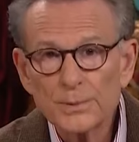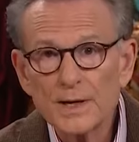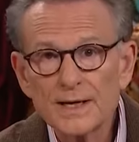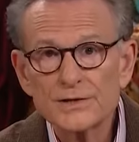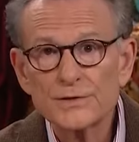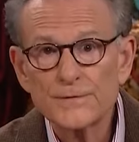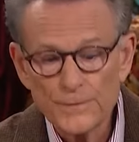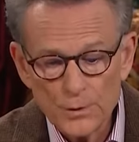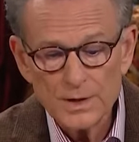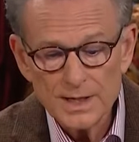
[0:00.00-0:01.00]
price
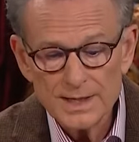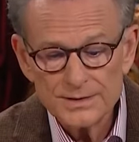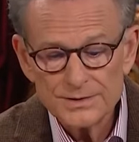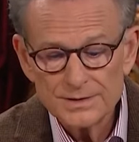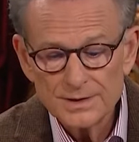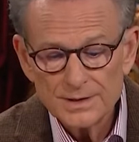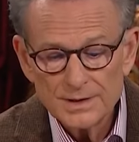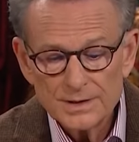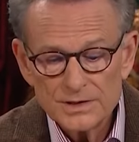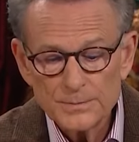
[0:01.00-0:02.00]
for us
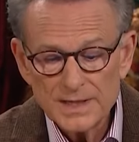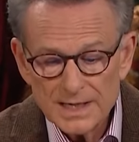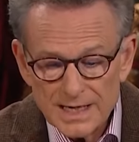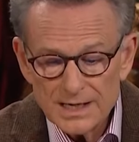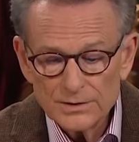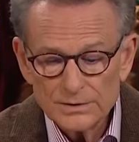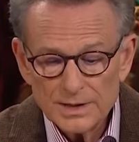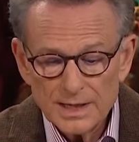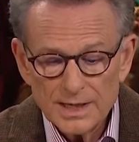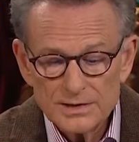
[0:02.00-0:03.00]
to be healed
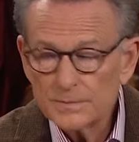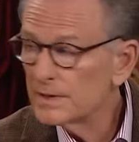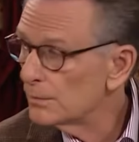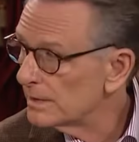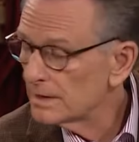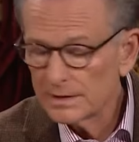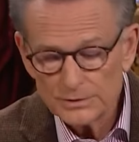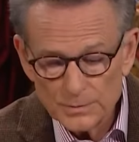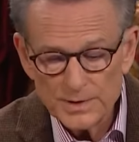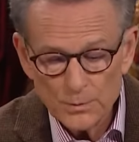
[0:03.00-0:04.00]
and to be will,
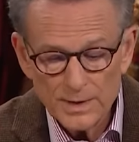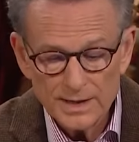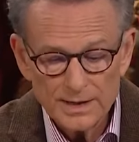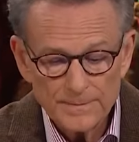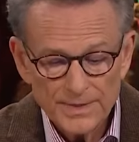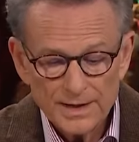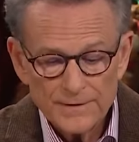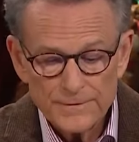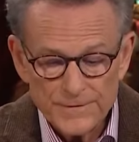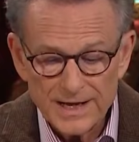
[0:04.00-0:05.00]
to be well.
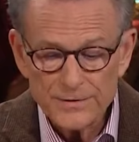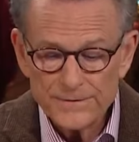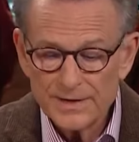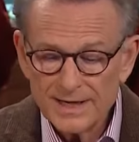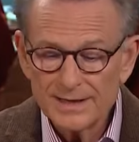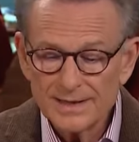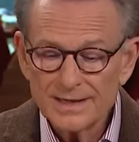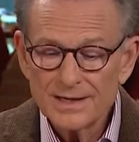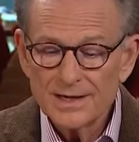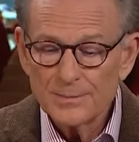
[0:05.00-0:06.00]
Faith for
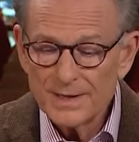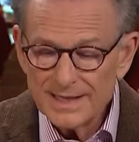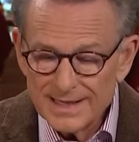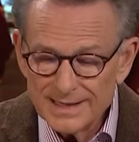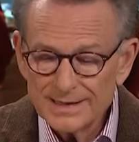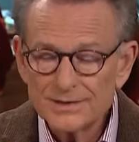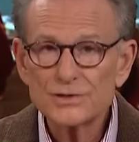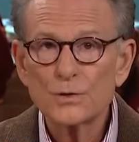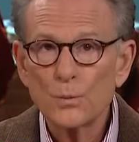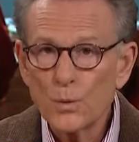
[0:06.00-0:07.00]
healing
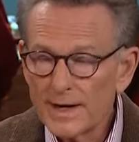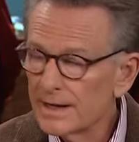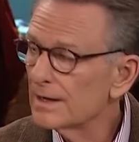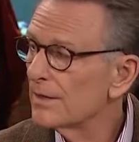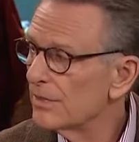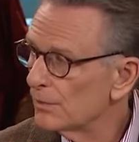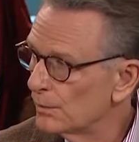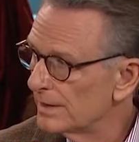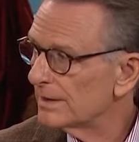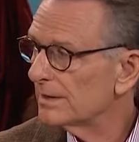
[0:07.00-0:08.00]
begins where the
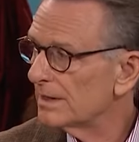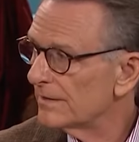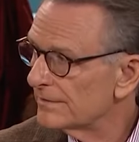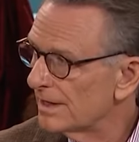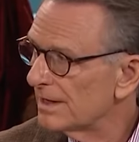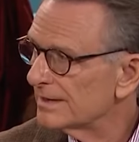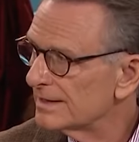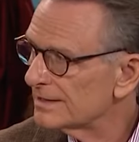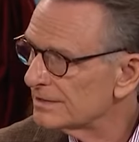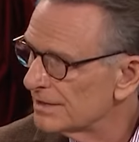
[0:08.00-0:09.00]
will of God
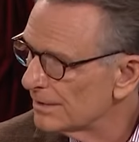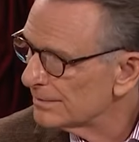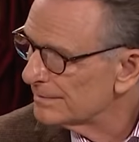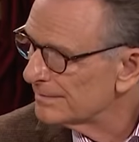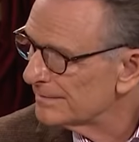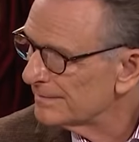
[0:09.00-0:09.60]
is known.